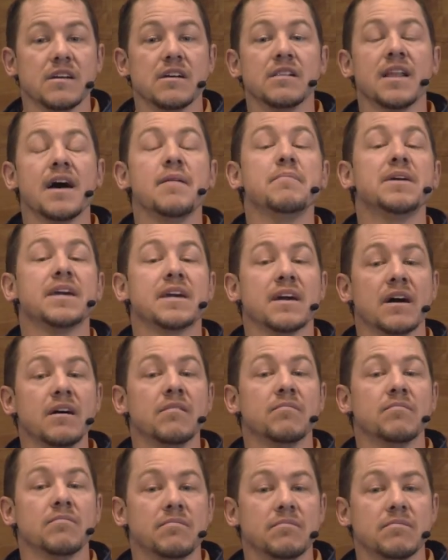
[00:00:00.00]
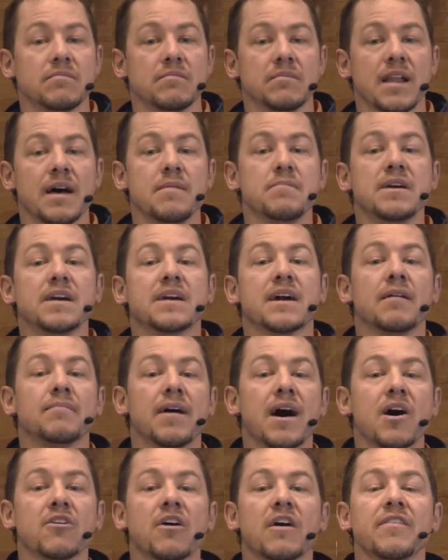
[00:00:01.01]
Let me come. Let me come
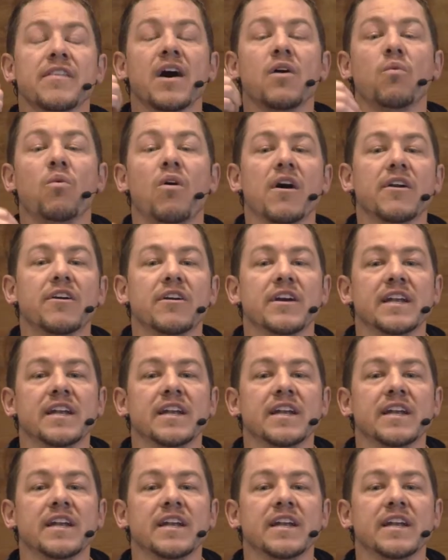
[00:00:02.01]
out on that water.